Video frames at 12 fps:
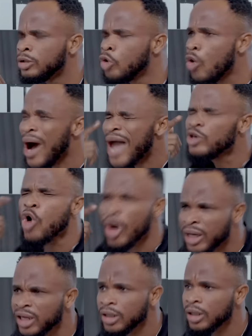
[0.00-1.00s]
No, are you
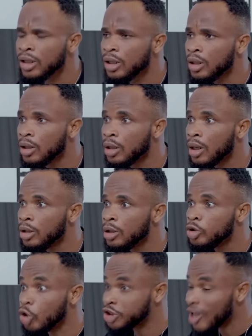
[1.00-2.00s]
okay?
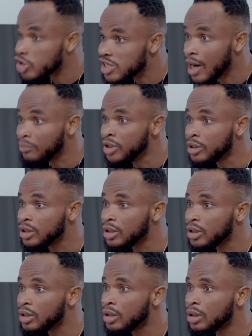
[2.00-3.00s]
You're shouting at me.
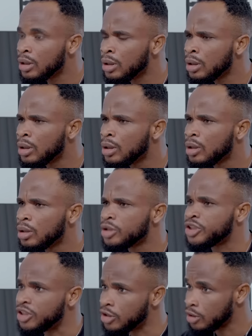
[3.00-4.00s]

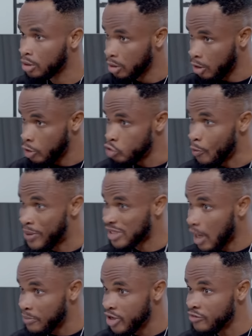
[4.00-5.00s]
See, you
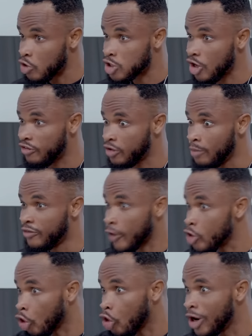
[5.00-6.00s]
better behave yourself
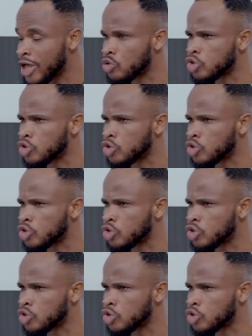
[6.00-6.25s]
before you collect